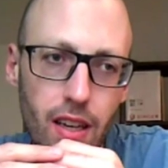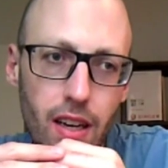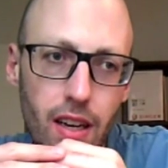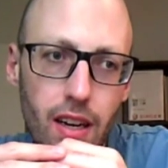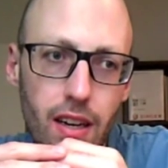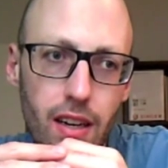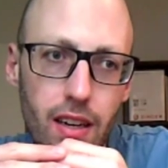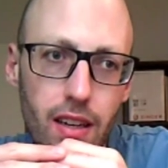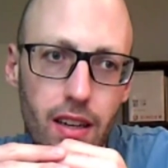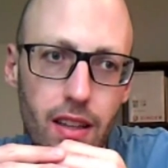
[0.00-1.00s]

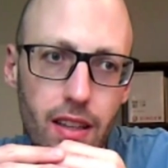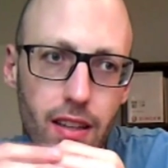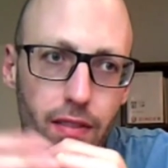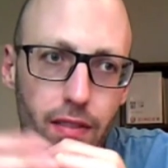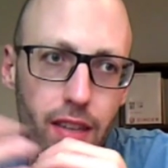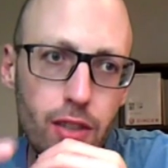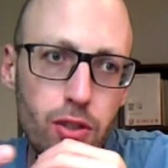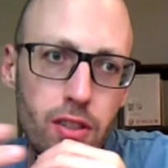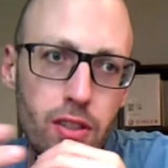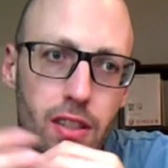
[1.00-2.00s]
that
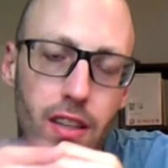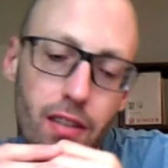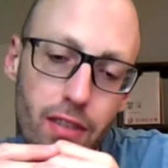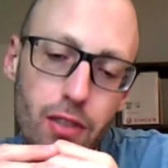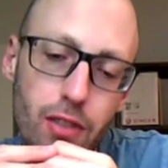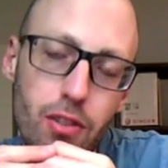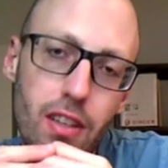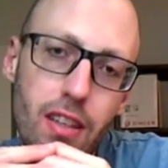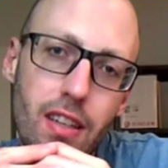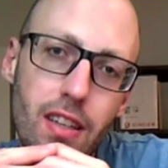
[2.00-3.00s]

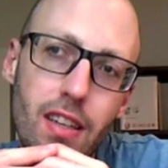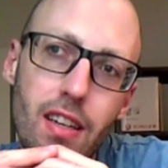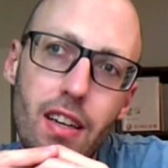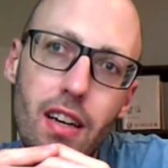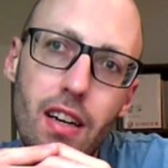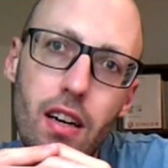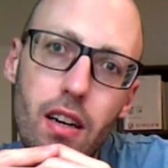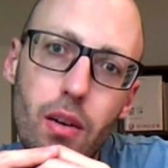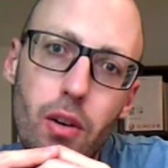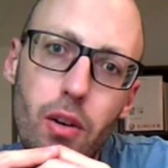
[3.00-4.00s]
eventually
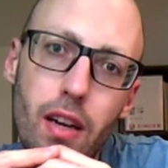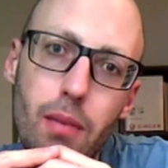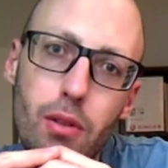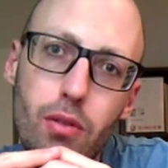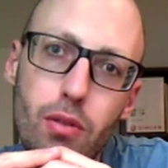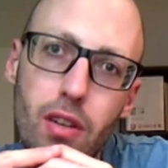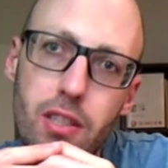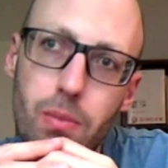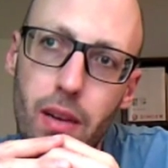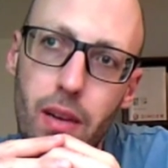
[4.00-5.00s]
were able to
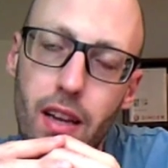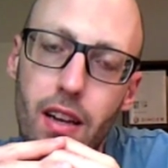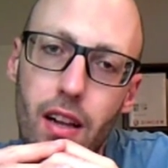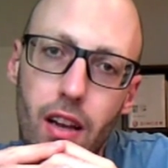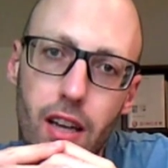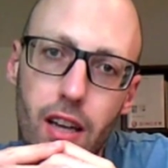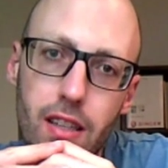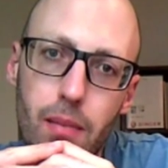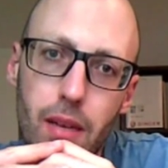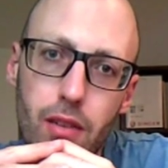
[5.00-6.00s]
explain a lot
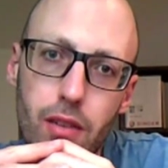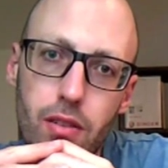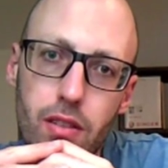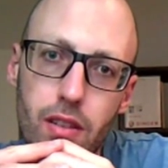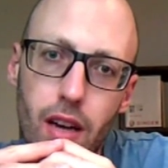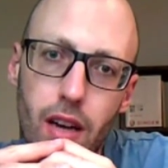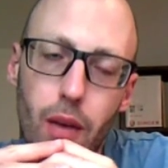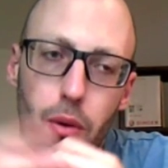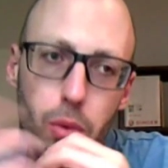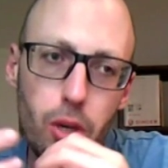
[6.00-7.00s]
about
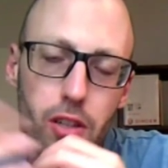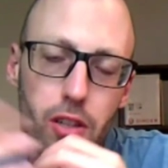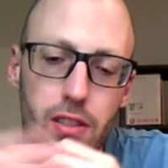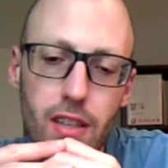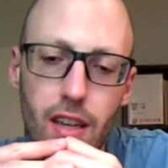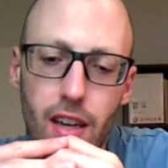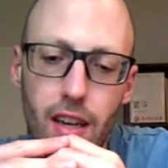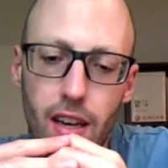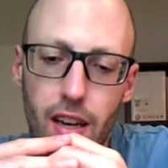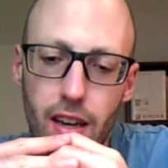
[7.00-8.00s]
our world,
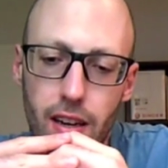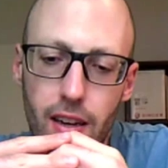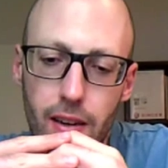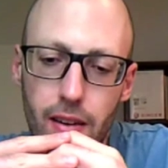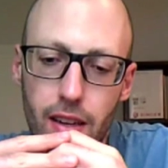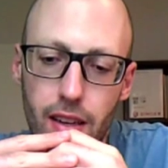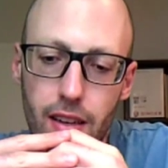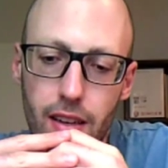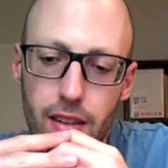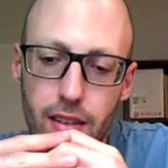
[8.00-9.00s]

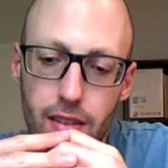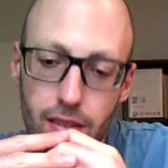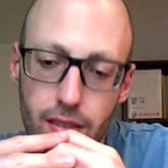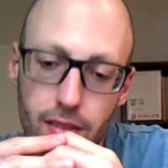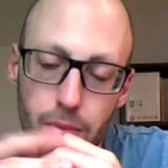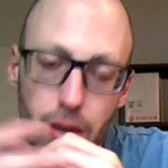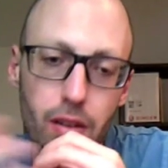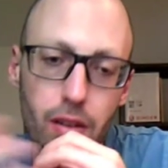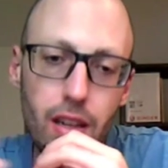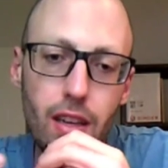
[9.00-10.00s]
and
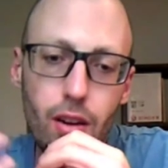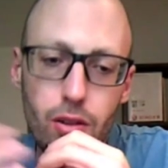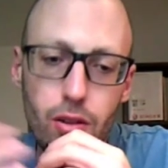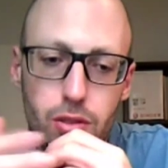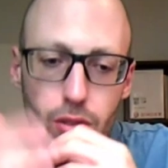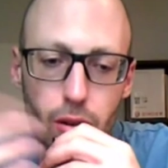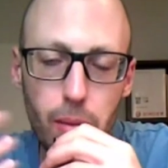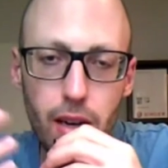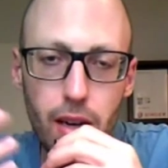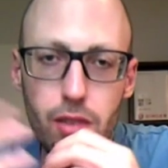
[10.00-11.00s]
apparently also
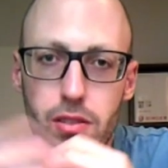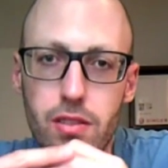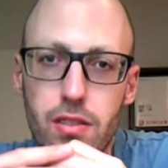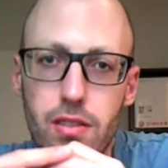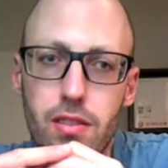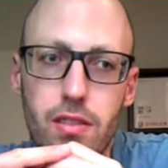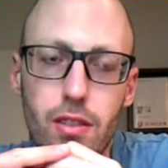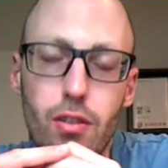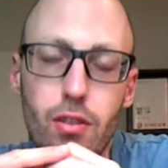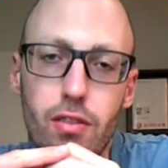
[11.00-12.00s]
about the
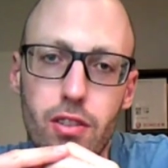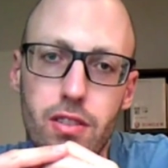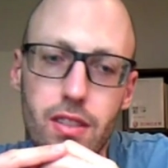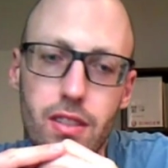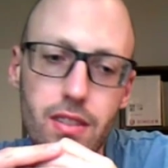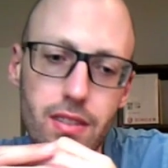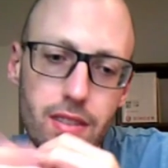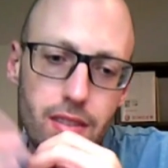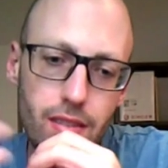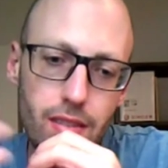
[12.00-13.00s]
universe, since
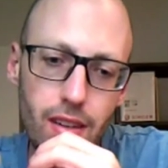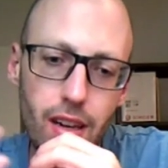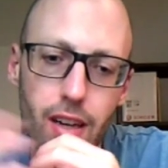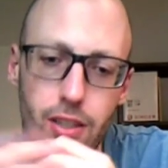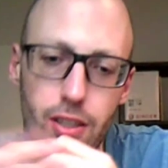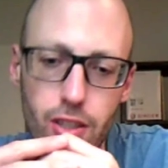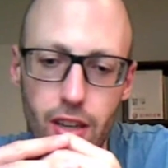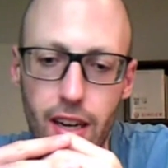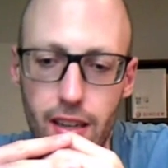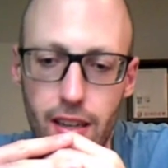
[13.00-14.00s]
larger
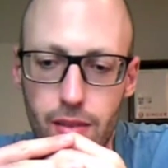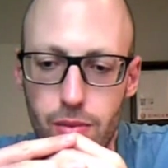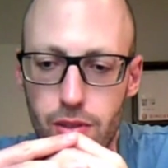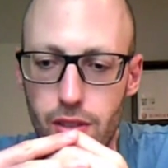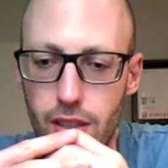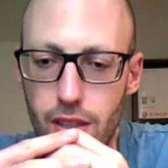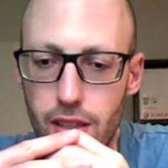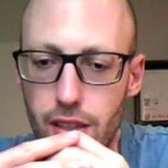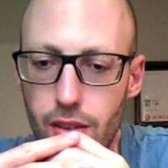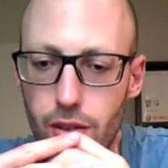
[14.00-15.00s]
items
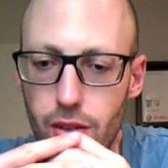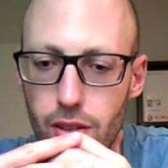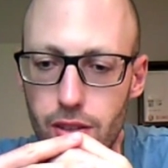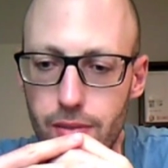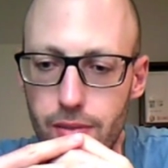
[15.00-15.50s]
and or